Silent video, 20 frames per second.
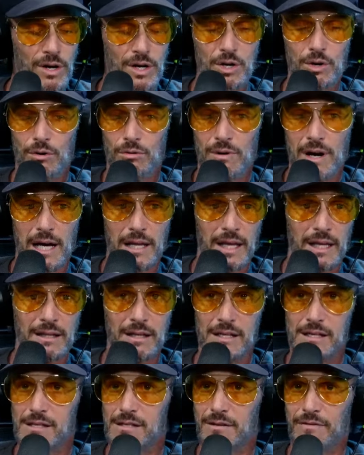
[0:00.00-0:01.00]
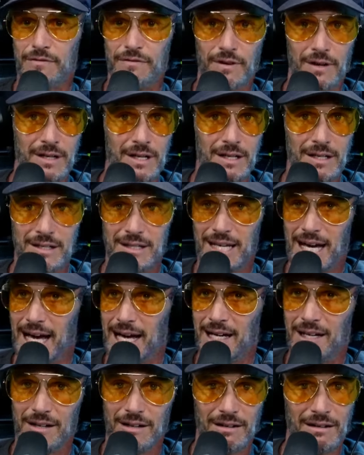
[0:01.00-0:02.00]
you around like this is a fucking
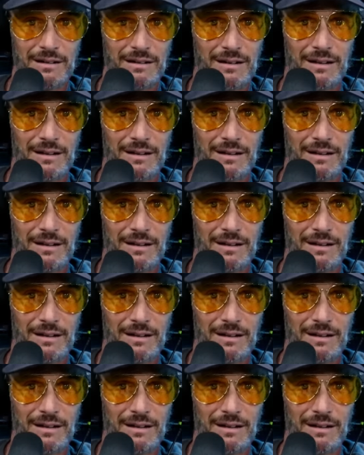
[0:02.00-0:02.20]
diner.